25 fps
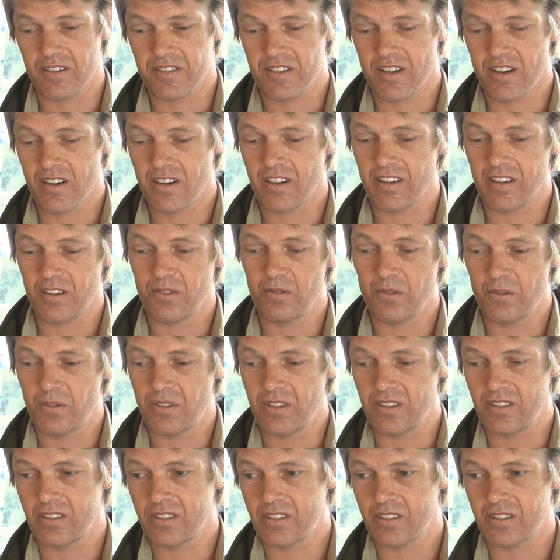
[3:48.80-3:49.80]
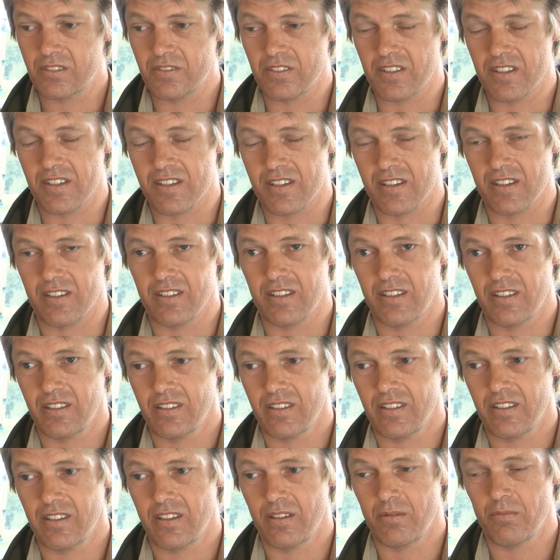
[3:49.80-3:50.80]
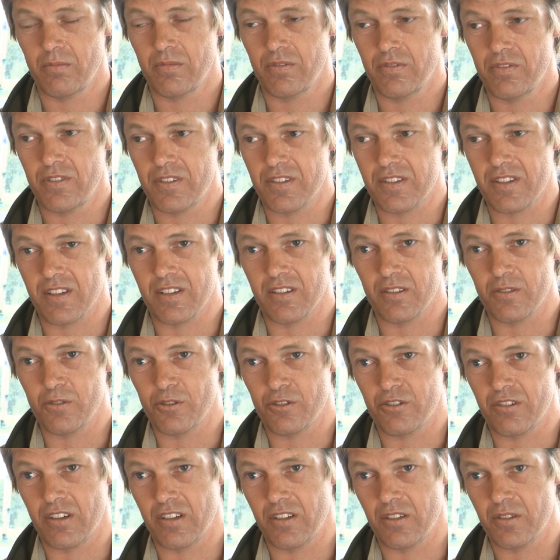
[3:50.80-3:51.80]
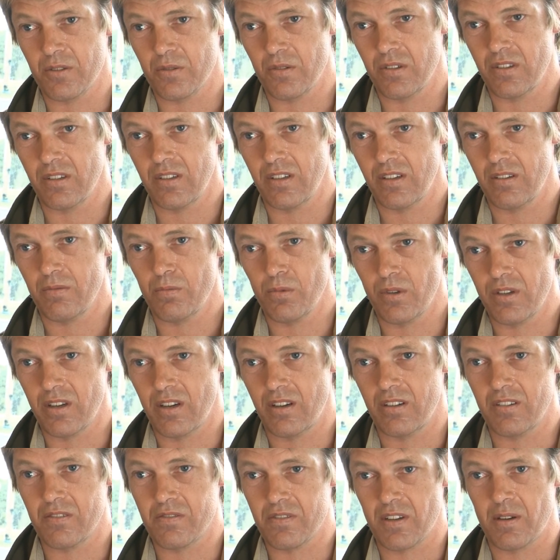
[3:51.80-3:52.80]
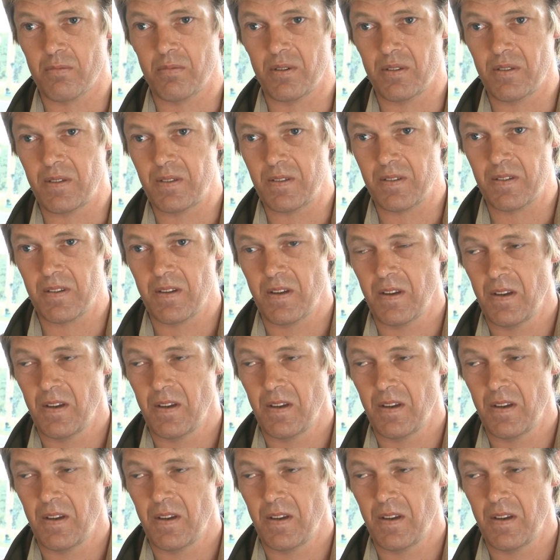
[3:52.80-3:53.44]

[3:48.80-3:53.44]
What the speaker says: target audience for the site, for the cycle trails were young families,